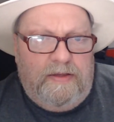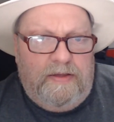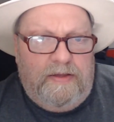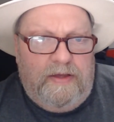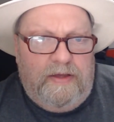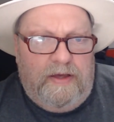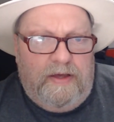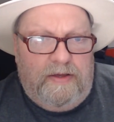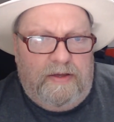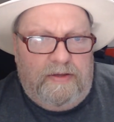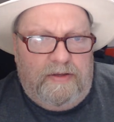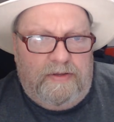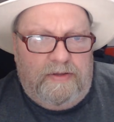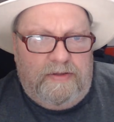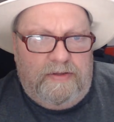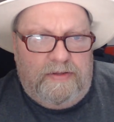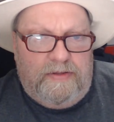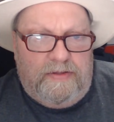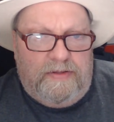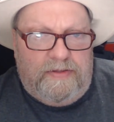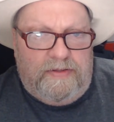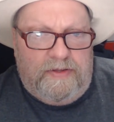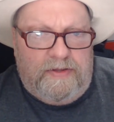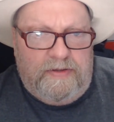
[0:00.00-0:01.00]

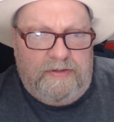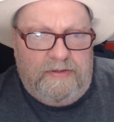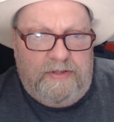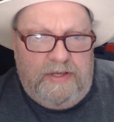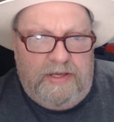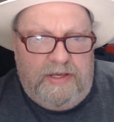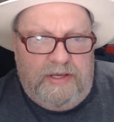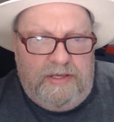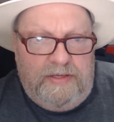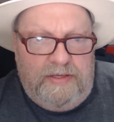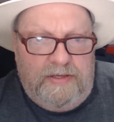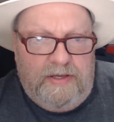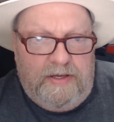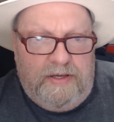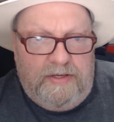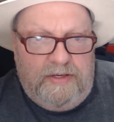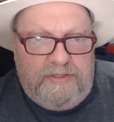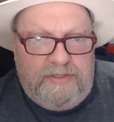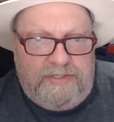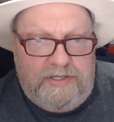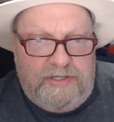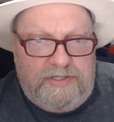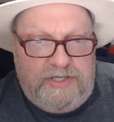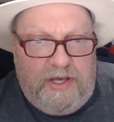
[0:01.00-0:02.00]
than the
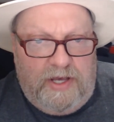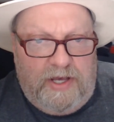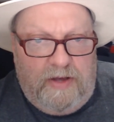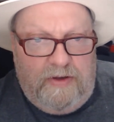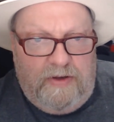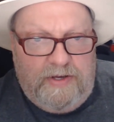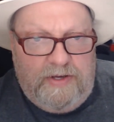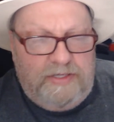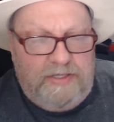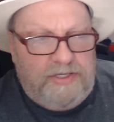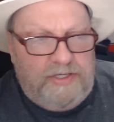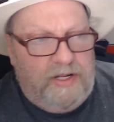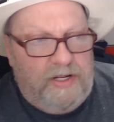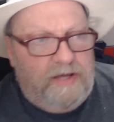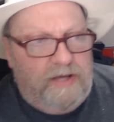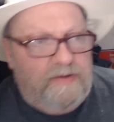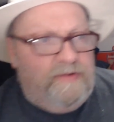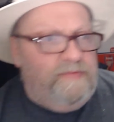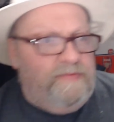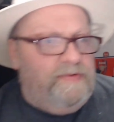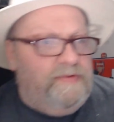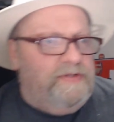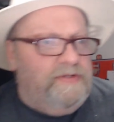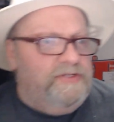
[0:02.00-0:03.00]
Zetagis. No,
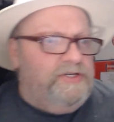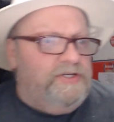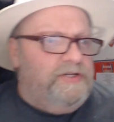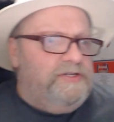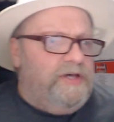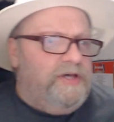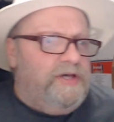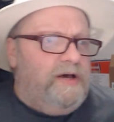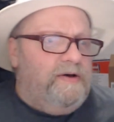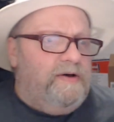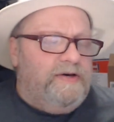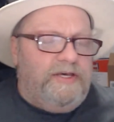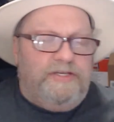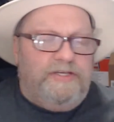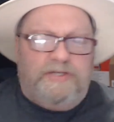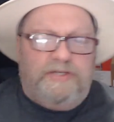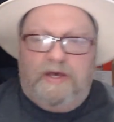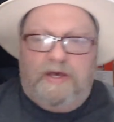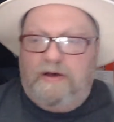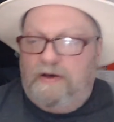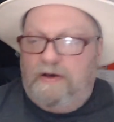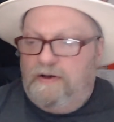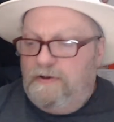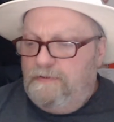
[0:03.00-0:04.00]
the
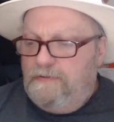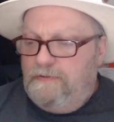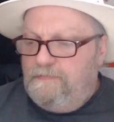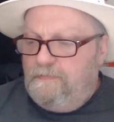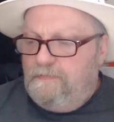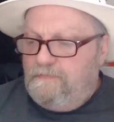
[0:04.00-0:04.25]
Zetagis are,